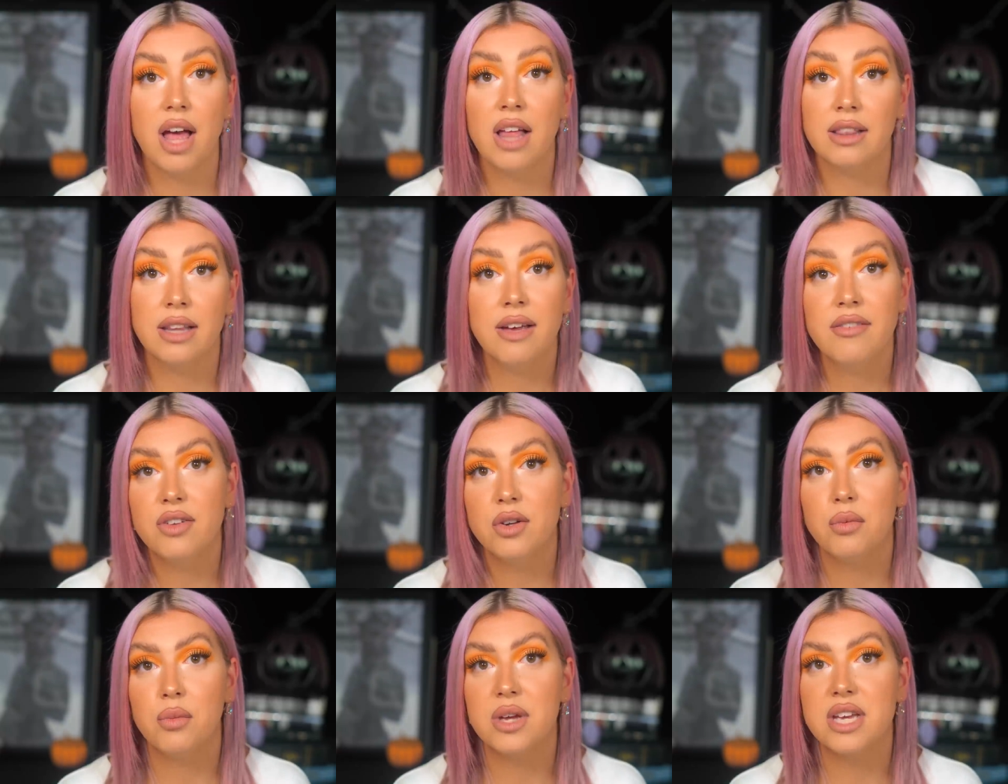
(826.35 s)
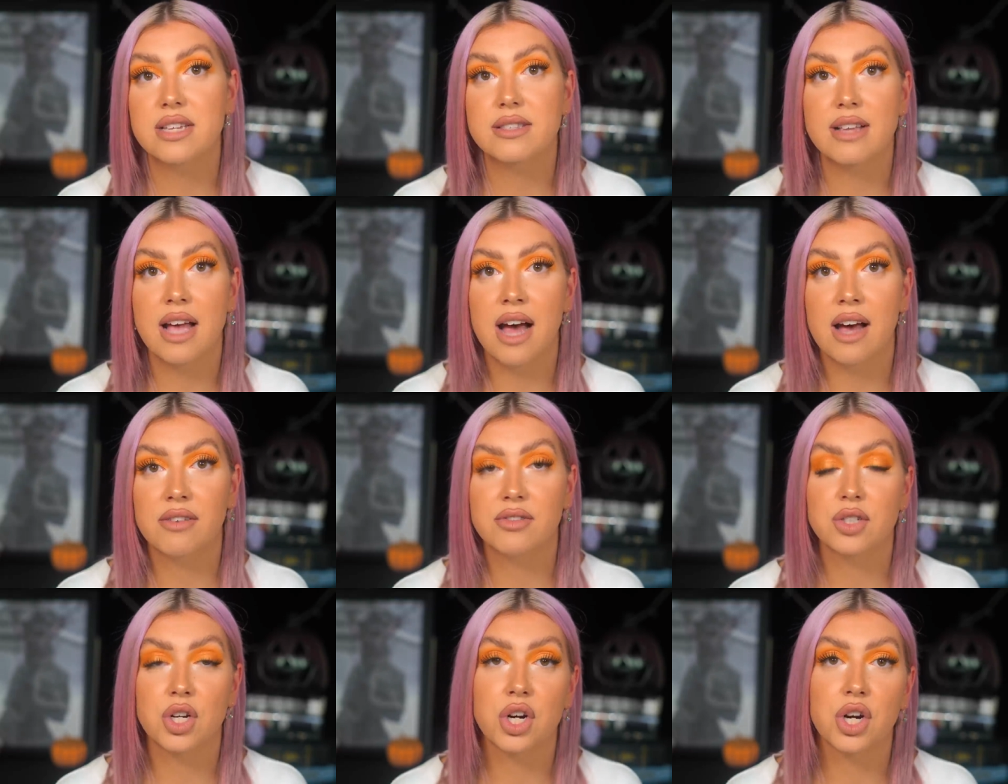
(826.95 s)
eleven weeks
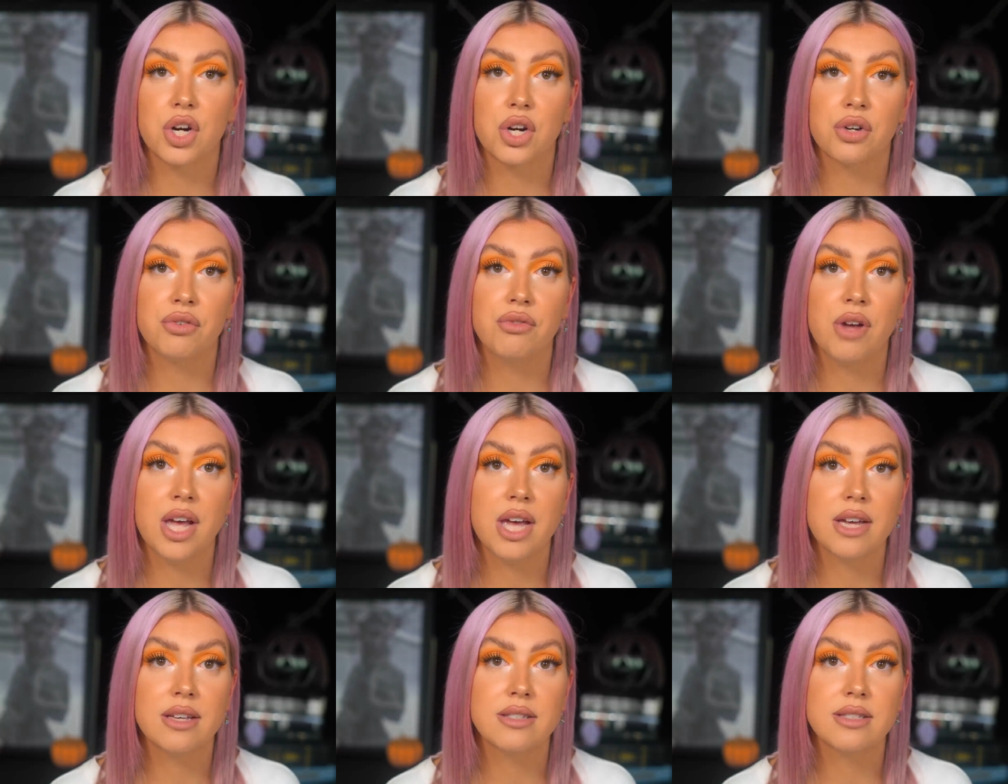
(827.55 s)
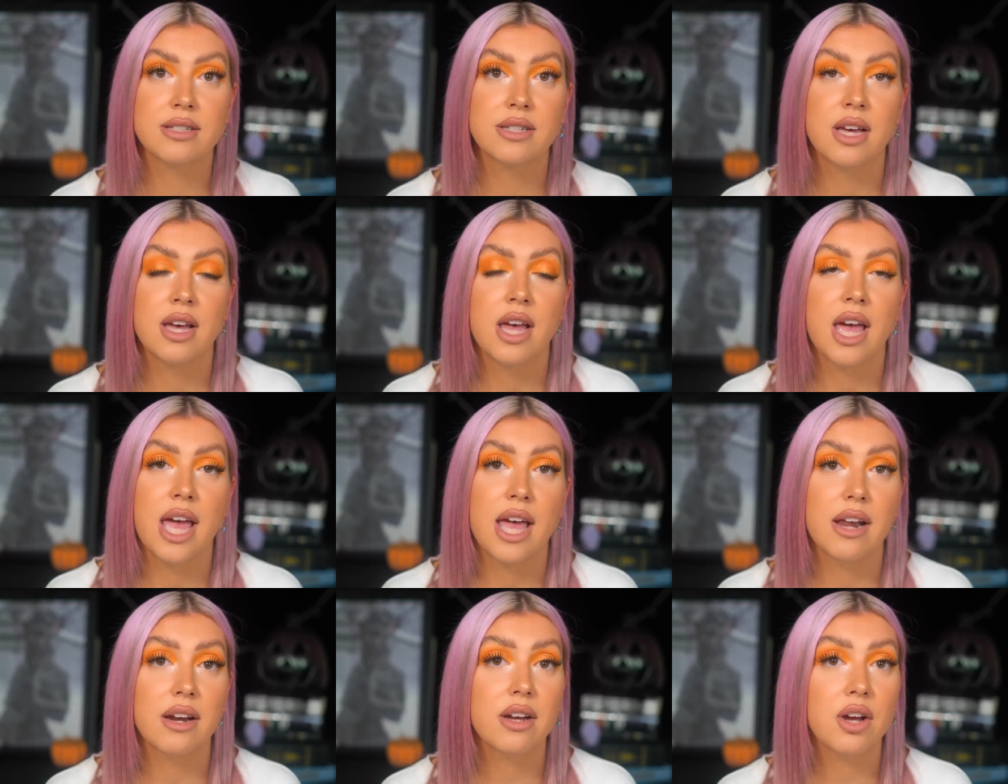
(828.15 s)
after her arrest,
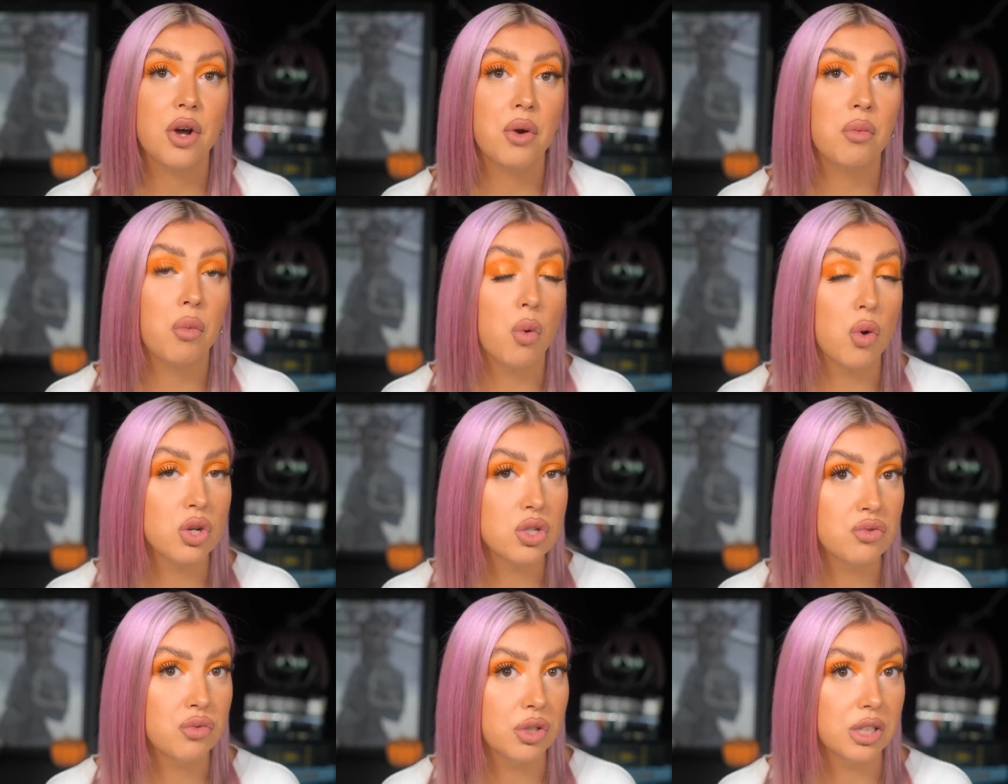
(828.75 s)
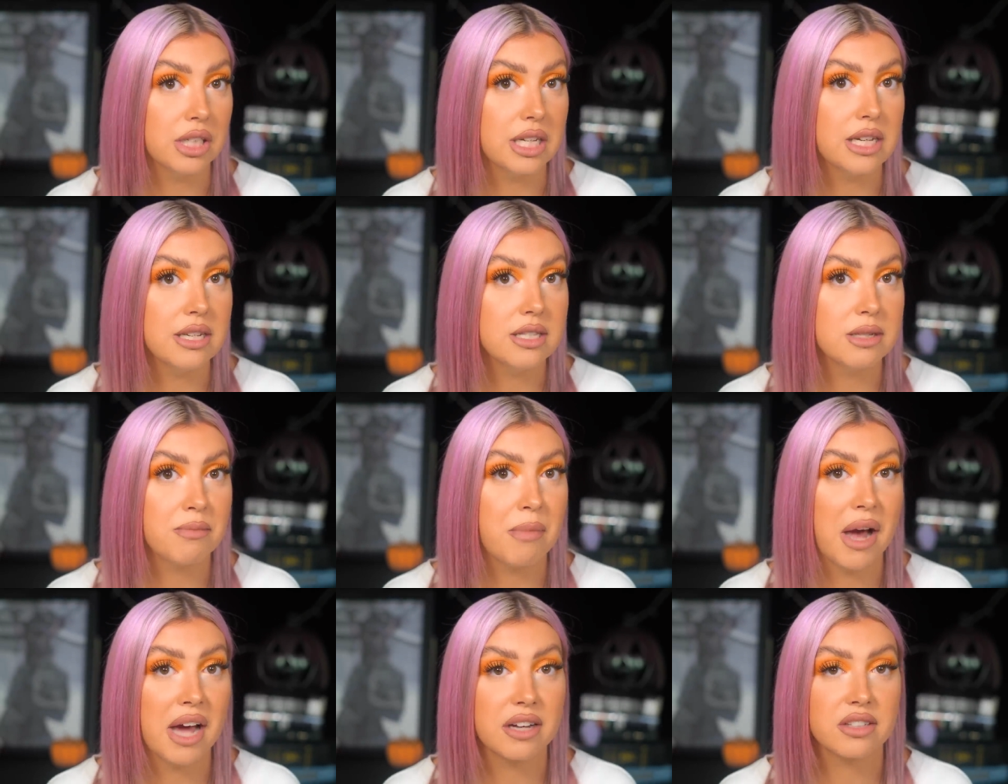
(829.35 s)
Erica was
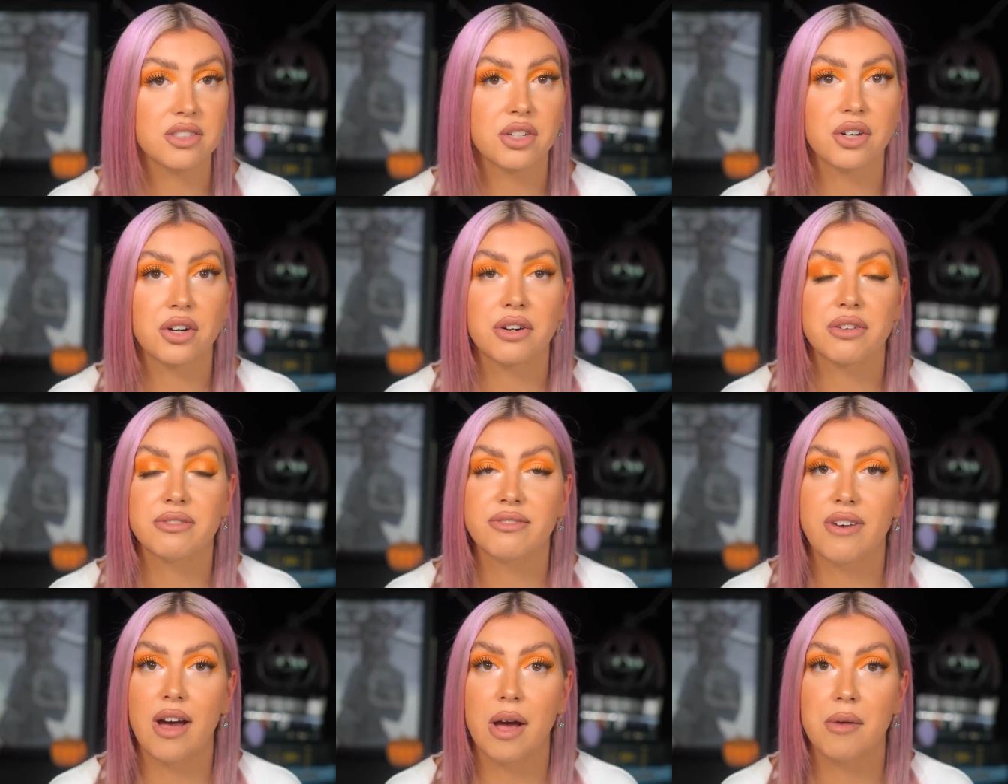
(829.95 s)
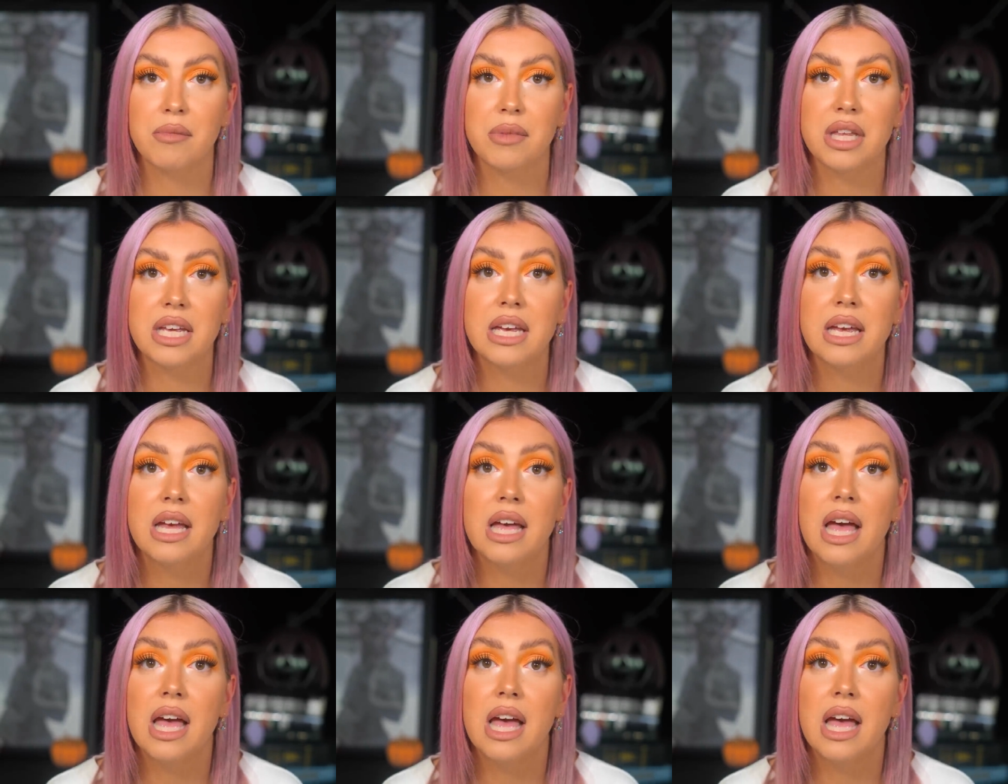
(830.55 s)
released back to her family,